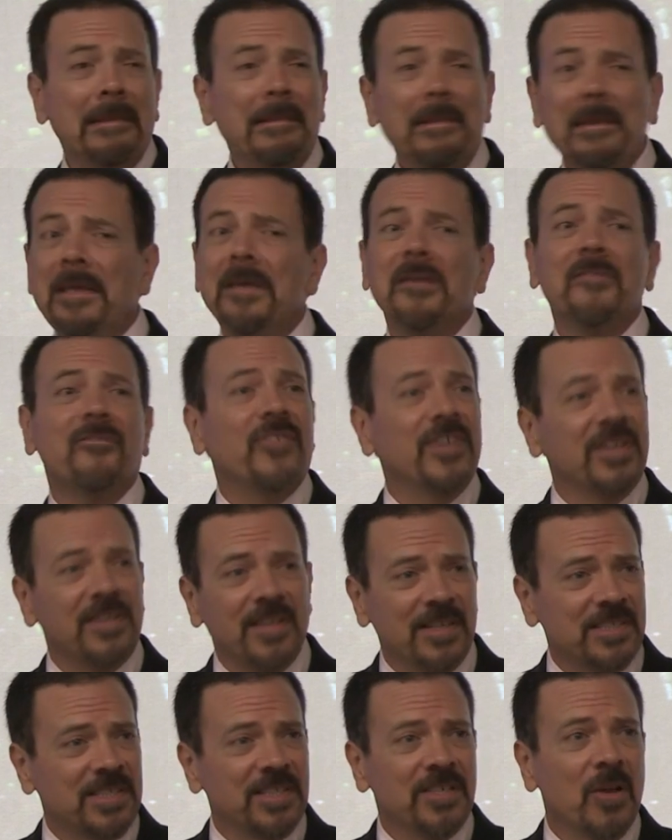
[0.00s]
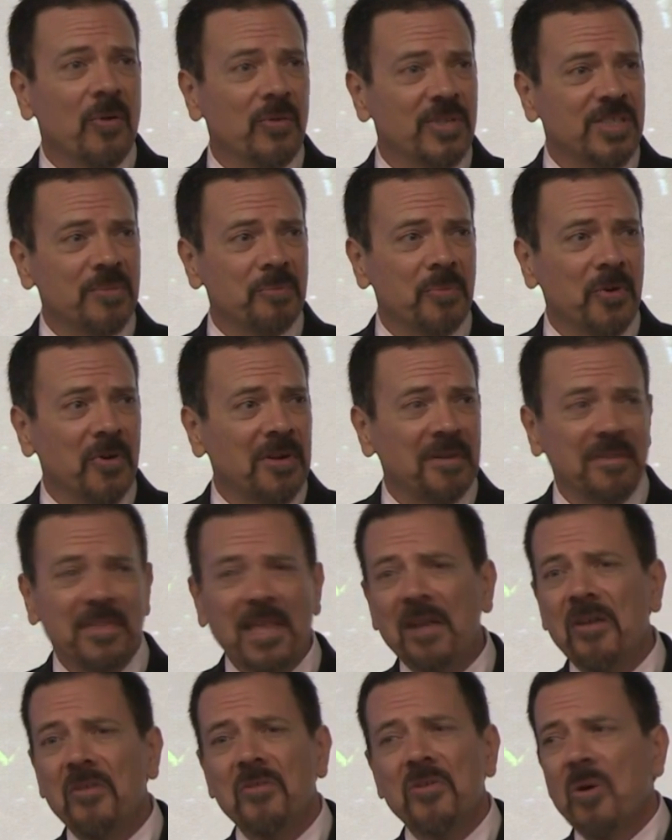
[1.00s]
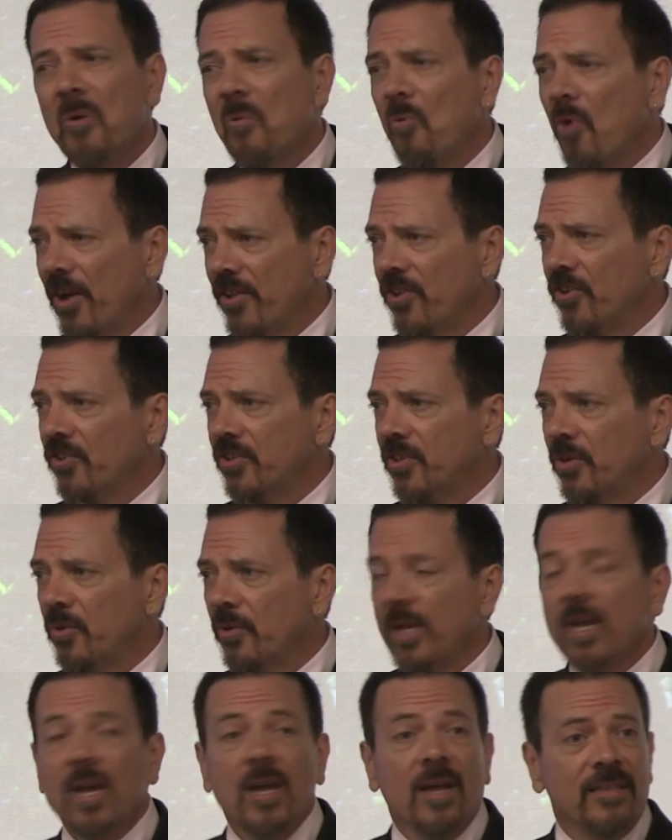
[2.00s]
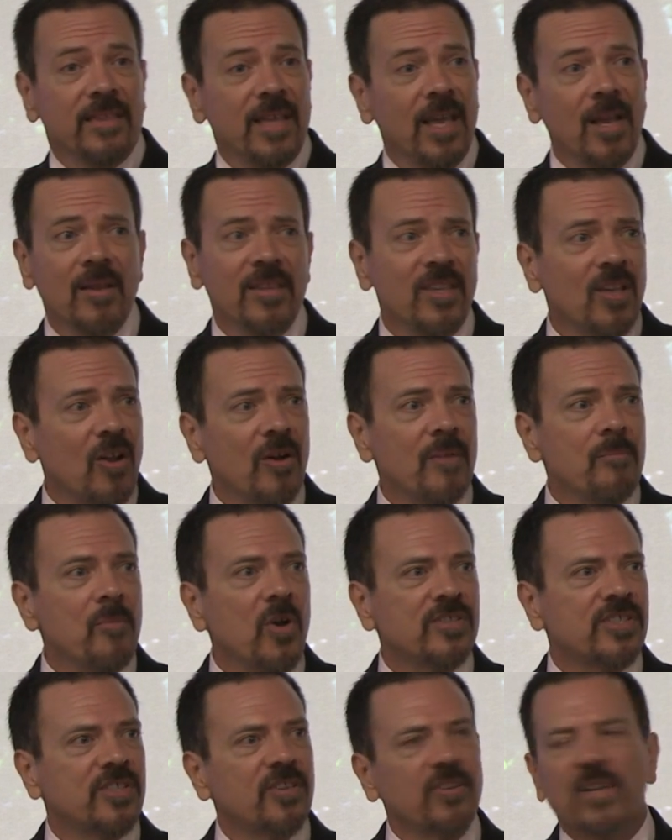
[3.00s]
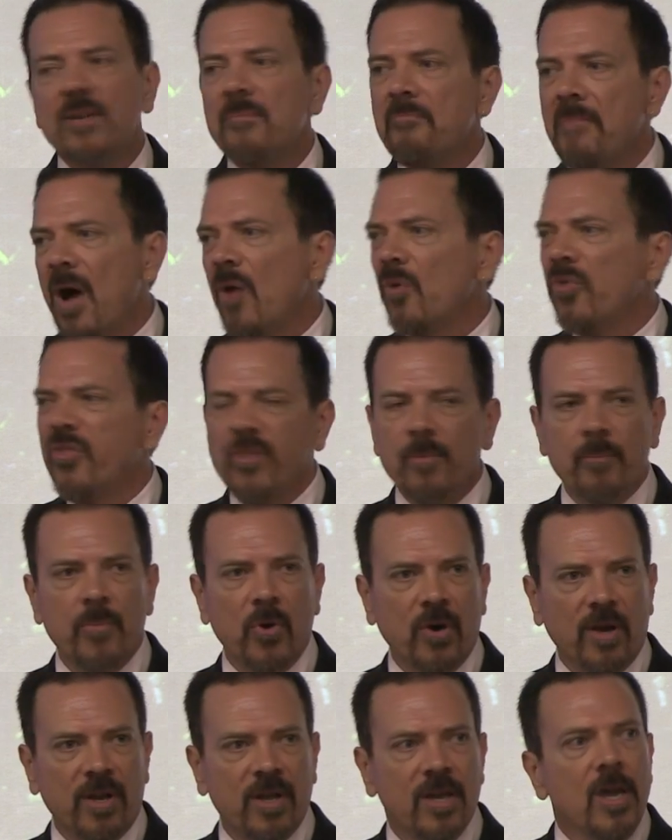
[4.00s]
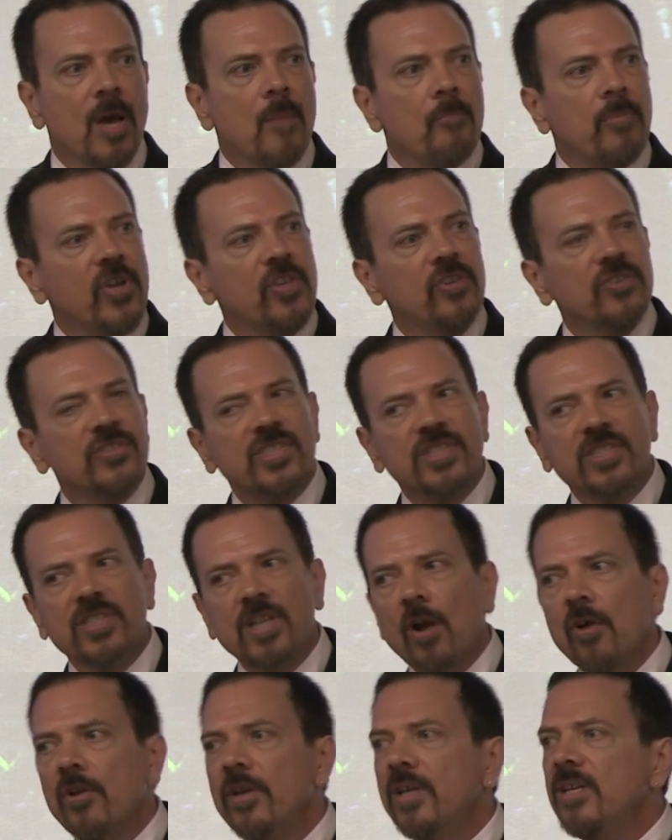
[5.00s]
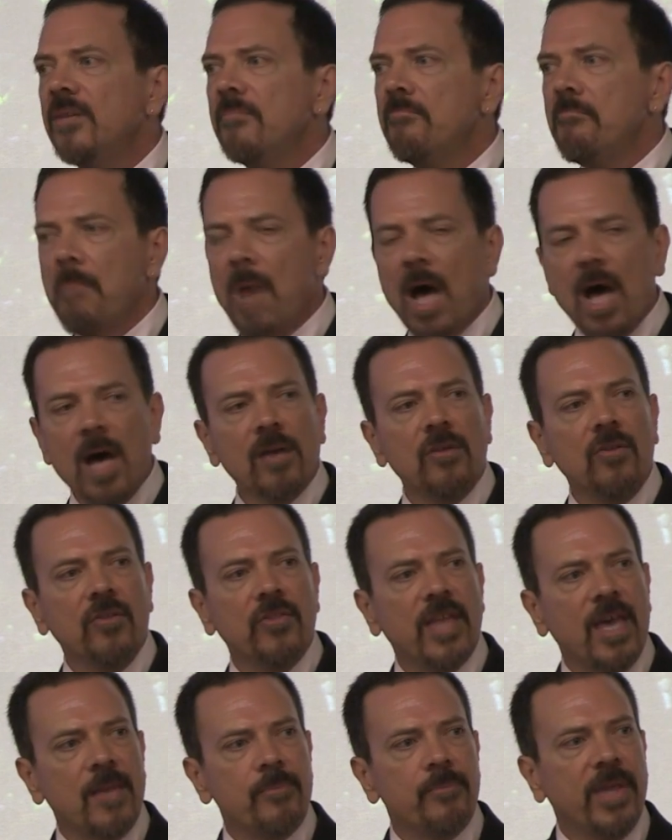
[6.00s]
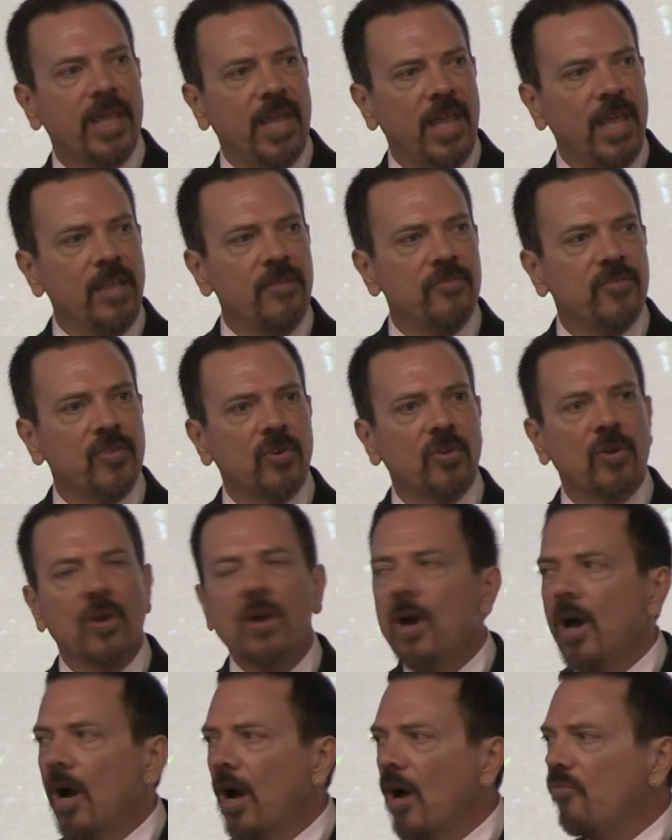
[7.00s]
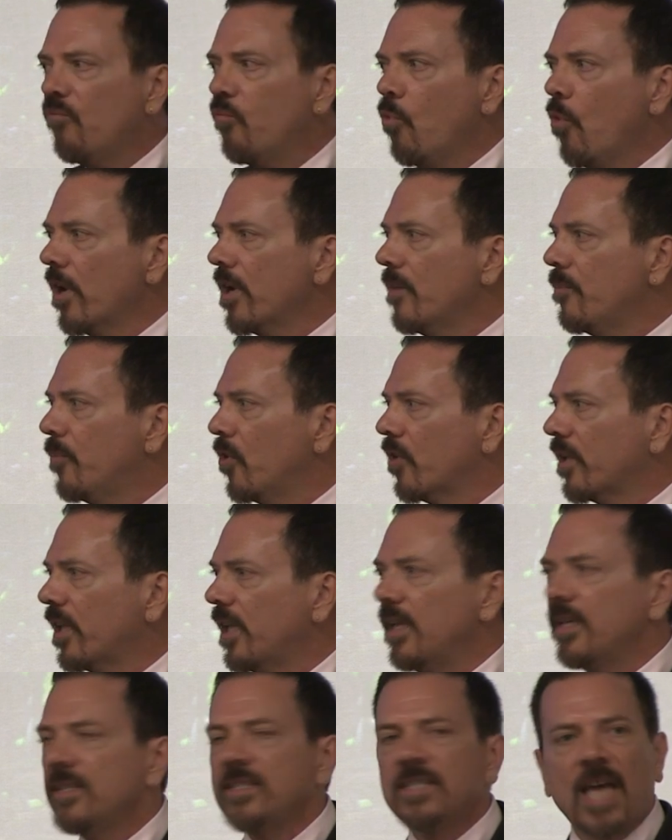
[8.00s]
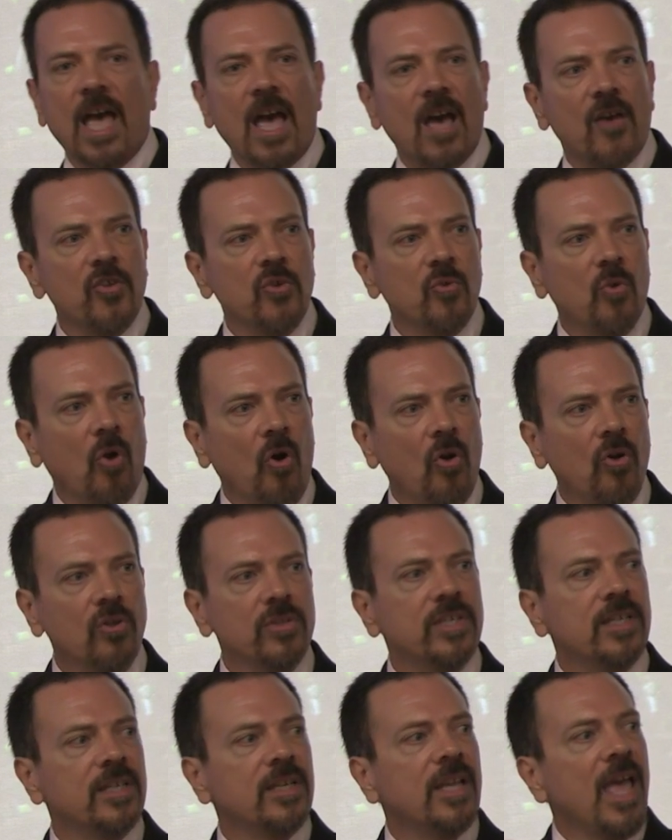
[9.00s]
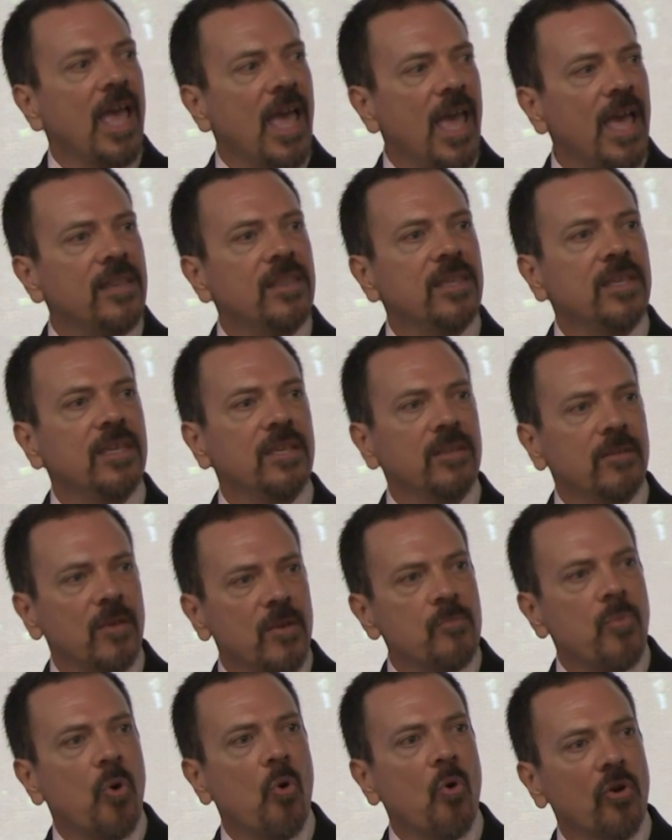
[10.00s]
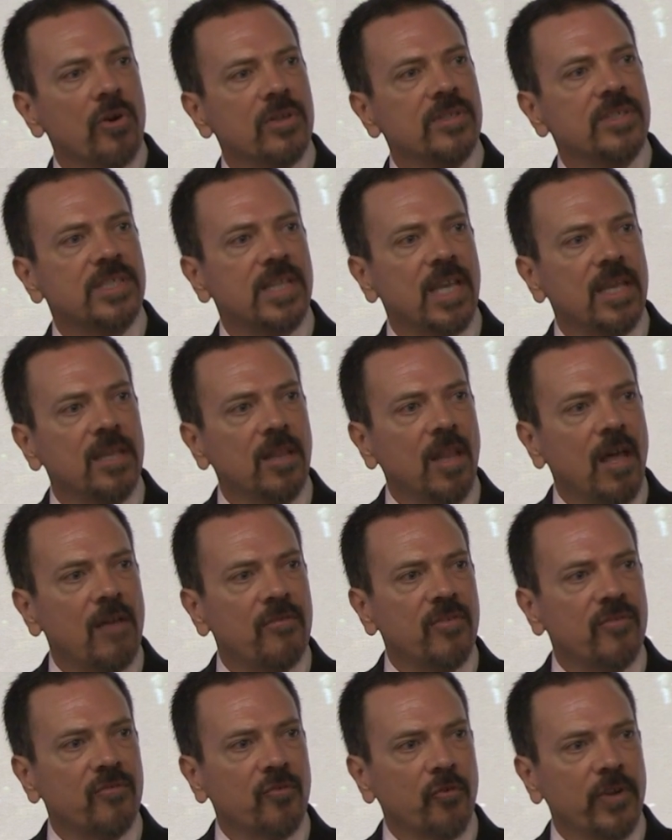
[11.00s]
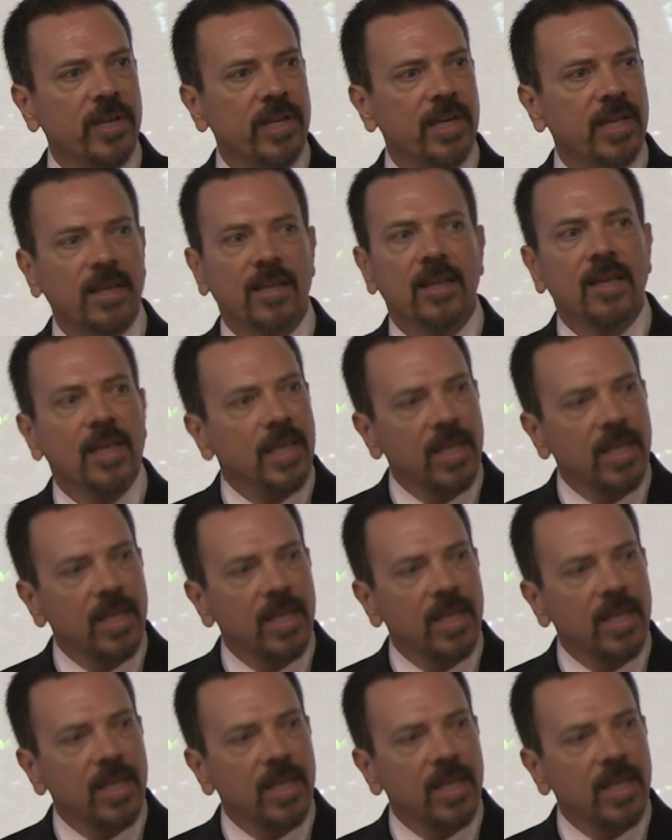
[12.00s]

The infant doesn't know it's a book. They don't know what you're doing. You know, at most they're going to mouth the book. But you're starting to model that behavior of what a book is, how you hold it, and the importance and love of reading.